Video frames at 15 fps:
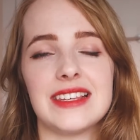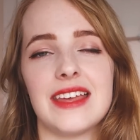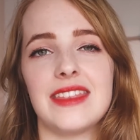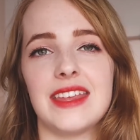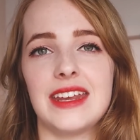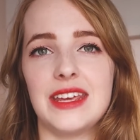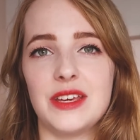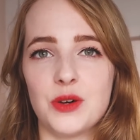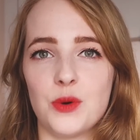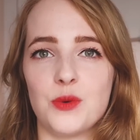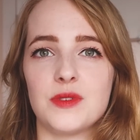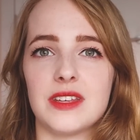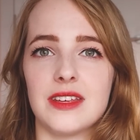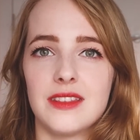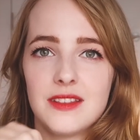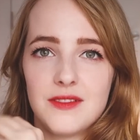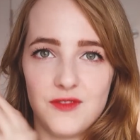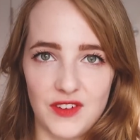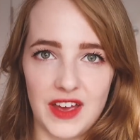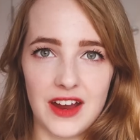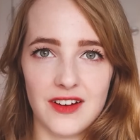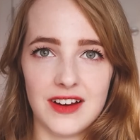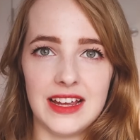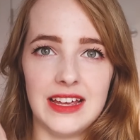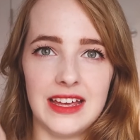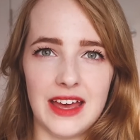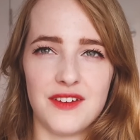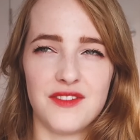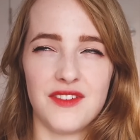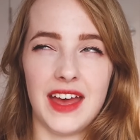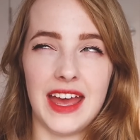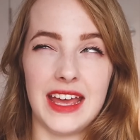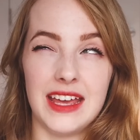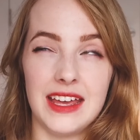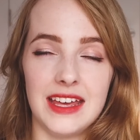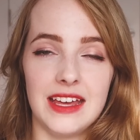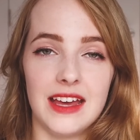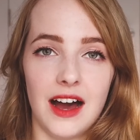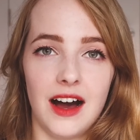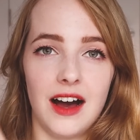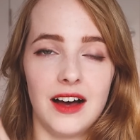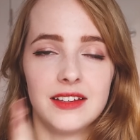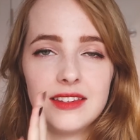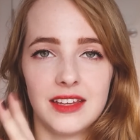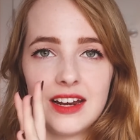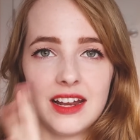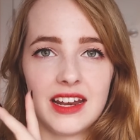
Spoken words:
and then he calls it fairy, F-A-E-R,